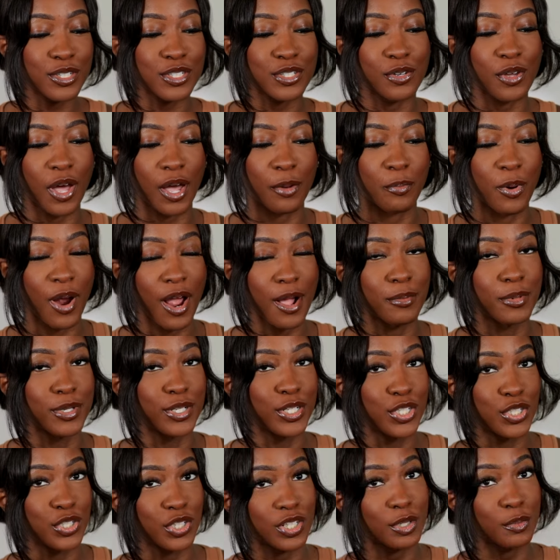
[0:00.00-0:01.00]
so I probably
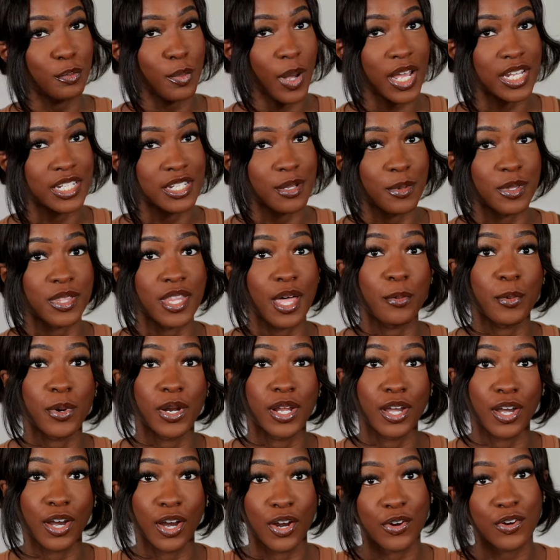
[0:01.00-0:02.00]
shouldn't buy something that would
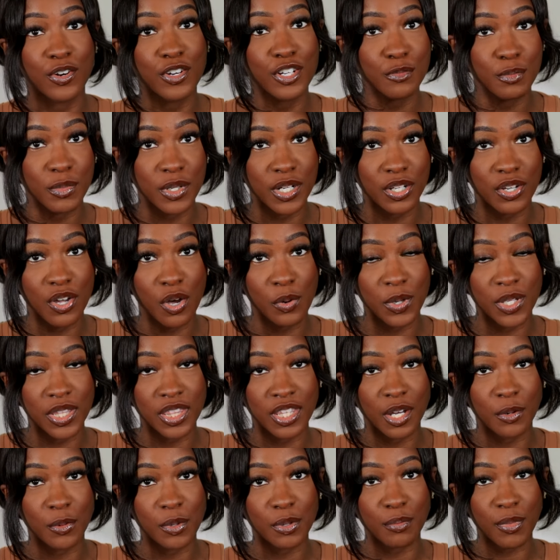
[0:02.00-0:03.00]
encourage me to go in
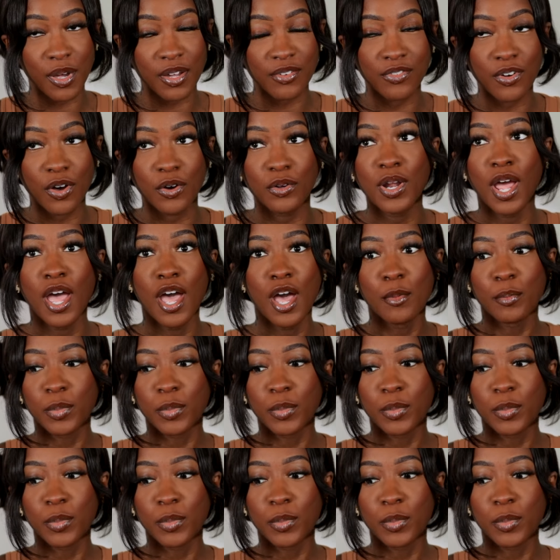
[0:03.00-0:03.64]
there with my phone.